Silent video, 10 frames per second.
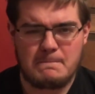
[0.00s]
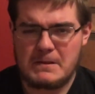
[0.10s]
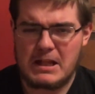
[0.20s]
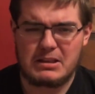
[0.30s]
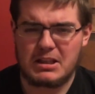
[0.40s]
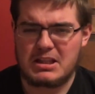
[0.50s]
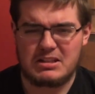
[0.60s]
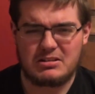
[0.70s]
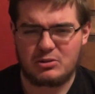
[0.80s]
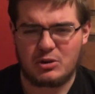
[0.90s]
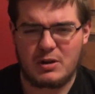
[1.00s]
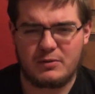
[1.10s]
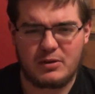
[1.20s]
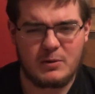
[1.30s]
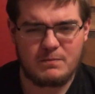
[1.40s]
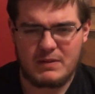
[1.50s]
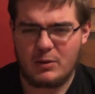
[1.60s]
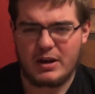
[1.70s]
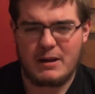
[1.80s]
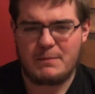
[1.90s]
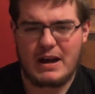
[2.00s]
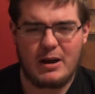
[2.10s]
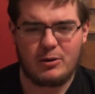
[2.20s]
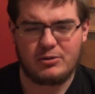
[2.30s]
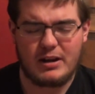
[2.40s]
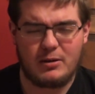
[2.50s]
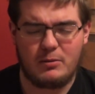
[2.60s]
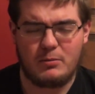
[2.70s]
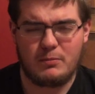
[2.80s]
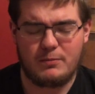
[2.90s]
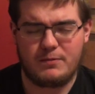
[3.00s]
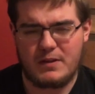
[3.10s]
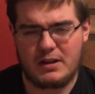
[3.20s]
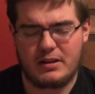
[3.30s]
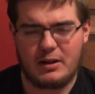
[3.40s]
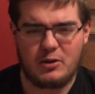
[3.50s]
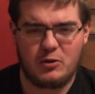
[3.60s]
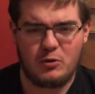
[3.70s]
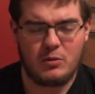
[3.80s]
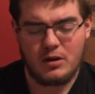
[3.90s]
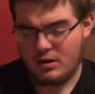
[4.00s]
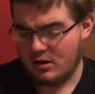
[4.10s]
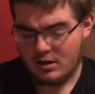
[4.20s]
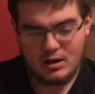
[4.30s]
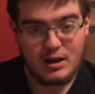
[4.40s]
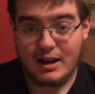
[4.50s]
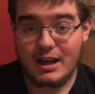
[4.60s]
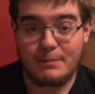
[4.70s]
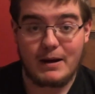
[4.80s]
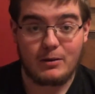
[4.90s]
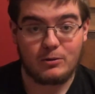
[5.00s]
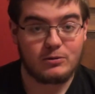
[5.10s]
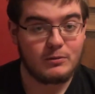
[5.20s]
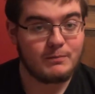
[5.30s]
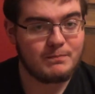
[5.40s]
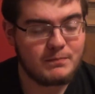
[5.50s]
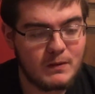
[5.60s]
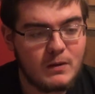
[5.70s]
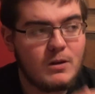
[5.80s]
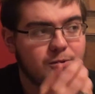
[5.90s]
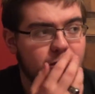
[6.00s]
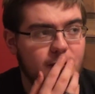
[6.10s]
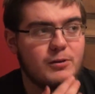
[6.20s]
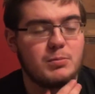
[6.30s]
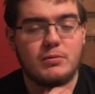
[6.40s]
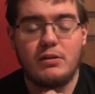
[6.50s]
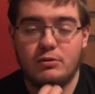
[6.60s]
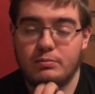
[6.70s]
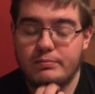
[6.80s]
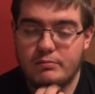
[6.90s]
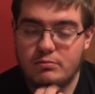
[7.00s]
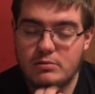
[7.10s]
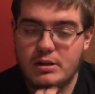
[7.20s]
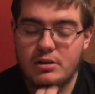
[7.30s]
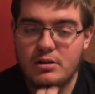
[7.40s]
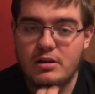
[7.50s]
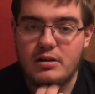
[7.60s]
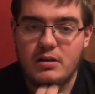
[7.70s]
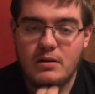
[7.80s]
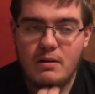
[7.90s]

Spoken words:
Let the kids discover it. They'll get powers. I don't think they do. and they get powers. So this movie is really good.